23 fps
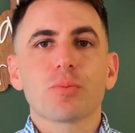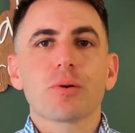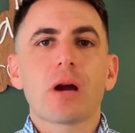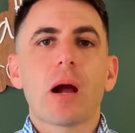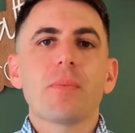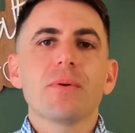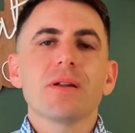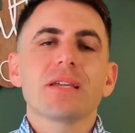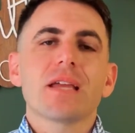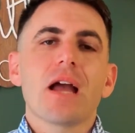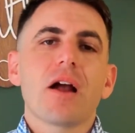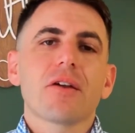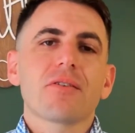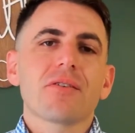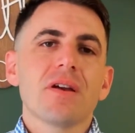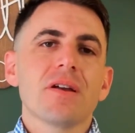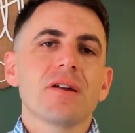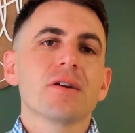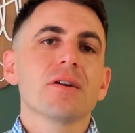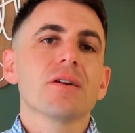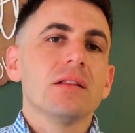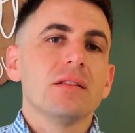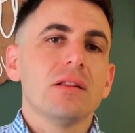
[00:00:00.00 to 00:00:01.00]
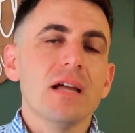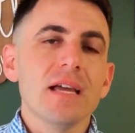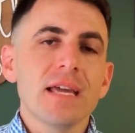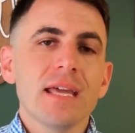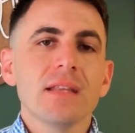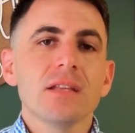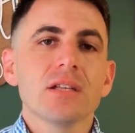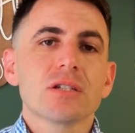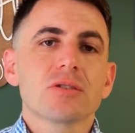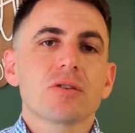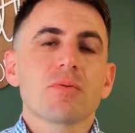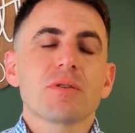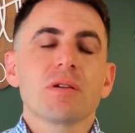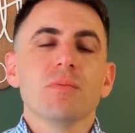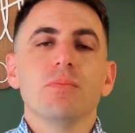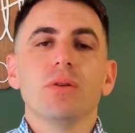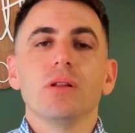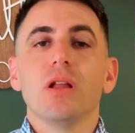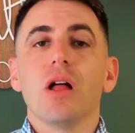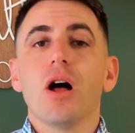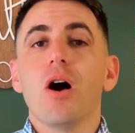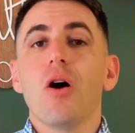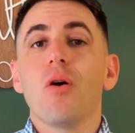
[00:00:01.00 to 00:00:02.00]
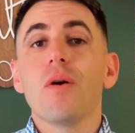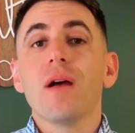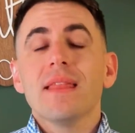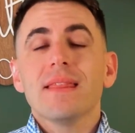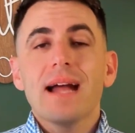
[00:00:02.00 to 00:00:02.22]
property calculator. Link in the description below.